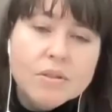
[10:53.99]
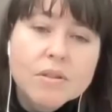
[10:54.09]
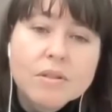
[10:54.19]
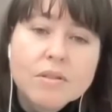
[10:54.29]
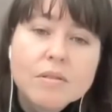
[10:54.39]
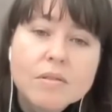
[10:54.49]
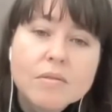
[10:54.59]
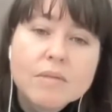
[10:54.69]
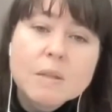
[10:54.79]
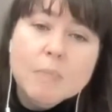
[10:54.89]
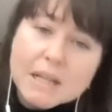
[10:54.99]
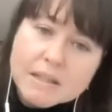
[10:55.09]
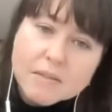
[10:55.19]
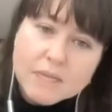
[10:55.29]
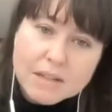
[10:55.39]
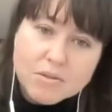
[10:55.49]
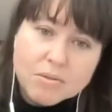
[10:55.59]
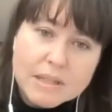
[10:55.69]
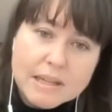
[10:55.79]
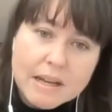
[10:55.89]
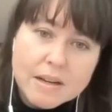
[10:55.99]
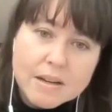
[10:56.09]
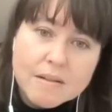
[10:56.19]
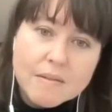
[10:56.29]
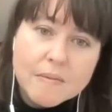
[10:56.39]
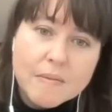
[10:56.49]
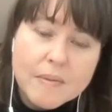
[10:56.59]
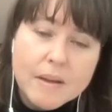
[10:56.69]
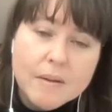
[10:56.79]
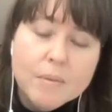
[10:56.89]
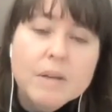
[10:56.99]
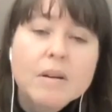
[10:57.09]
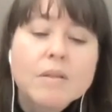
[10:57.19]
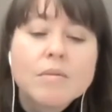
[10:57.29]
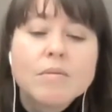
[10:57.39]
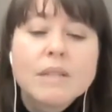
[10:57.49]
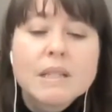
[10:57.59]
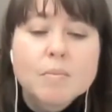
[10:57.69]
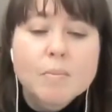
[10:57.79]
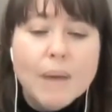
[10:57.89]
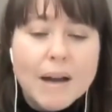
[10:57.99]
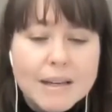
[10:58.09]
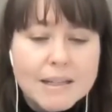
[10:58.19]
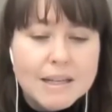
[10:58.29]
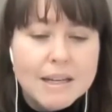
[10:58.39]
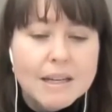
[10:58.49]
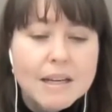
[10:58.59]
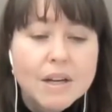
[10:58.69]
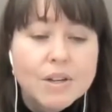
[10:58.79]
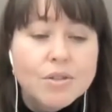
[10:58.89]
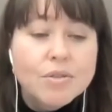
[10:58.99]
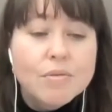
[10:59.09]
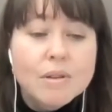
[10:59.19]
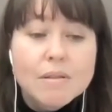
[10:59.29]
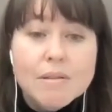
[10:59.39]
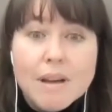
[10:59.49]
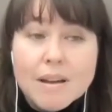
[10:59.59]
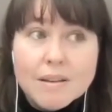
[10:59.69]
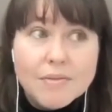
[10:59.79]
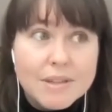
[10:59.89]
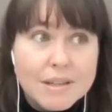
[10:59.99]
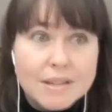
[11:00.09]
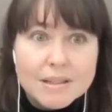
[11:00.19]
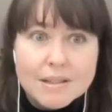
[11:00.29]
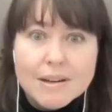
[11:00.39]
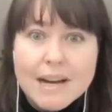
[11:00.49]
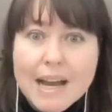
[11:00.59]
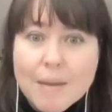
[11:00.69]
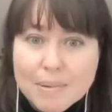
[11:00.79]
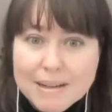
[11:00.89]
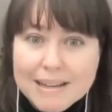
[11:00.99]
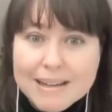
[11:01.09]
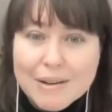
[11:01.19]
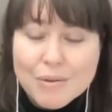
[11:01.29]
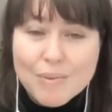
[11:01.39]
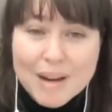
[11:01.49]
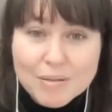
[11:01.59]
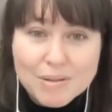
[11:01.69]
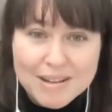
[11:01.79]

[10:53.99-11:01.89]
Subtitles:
called responsive sexual desire. We are responding to a lot of things that are happening around